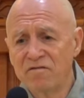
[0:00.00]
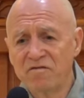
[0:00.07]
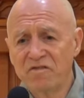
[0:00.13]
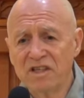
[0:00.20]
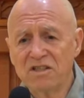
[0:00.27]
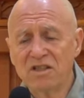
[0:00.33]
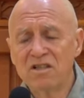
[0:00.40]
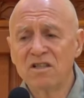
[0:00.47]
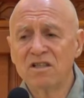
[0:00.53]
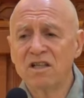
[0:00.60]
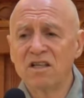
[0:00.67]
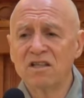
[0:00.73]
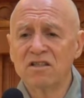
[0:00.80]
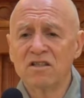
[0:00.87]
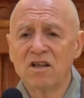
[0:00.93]
fixing
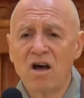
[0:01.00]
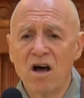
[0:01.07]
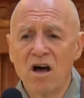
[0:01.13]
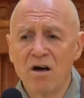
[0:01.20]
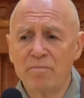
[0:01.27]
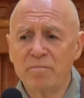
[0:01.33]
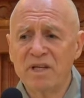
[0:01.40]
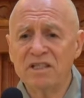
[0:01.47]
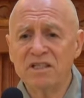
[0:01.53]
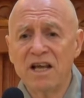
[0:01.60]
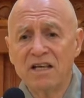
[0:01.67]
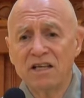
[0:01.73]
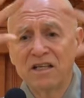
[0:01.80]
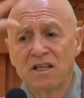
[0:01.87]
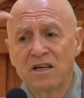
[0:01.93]
things up and
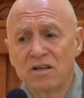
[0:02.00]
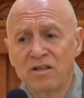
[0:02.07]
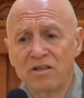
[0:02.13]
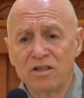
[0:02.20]
taking care of